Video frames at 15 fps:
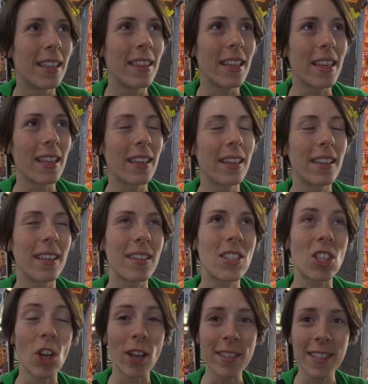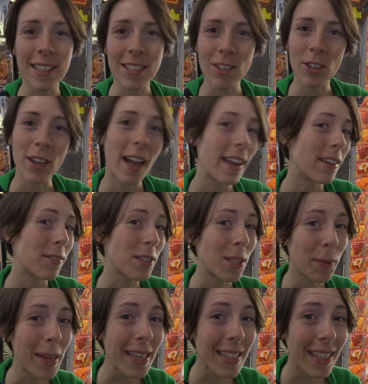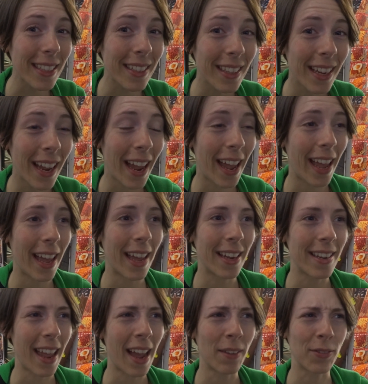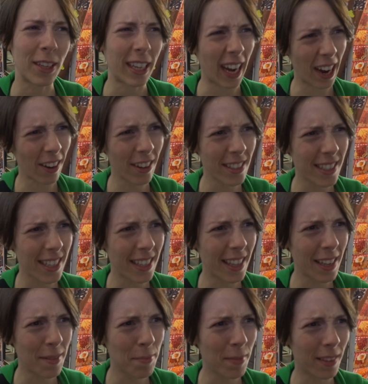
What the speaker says: the sauces are kind of sweet and they have carrots in them.